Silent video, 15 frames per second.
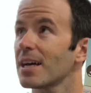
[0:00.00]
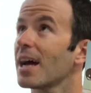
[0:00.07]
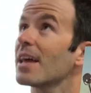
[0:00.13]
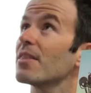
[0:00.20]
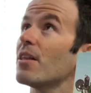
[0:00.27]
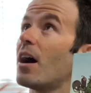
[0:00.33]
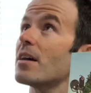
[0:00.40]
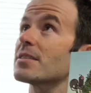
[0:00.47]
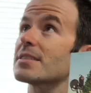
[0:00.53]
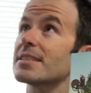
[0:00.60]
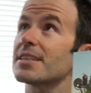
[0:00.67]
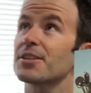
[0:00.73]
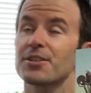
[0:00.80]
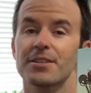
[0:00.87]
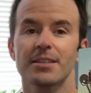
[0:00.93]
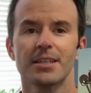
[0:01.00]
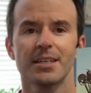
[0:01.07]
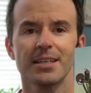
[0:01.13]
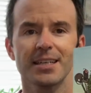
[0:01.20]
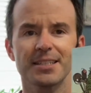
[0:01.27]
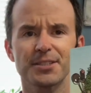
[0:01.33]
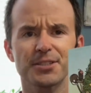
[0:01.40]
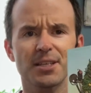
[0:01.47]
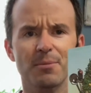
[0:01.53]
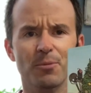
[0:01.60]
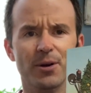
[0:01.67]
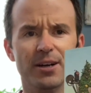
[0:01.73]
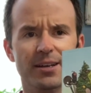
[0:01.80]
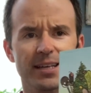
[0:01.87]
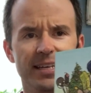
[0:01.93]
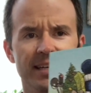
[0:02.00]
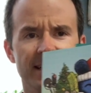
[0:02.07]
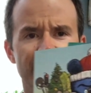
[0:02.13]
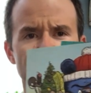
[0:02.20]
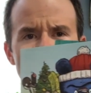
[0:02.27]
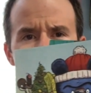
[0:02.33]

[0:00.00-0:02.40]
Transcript: I lost it or it's somewhere hidden,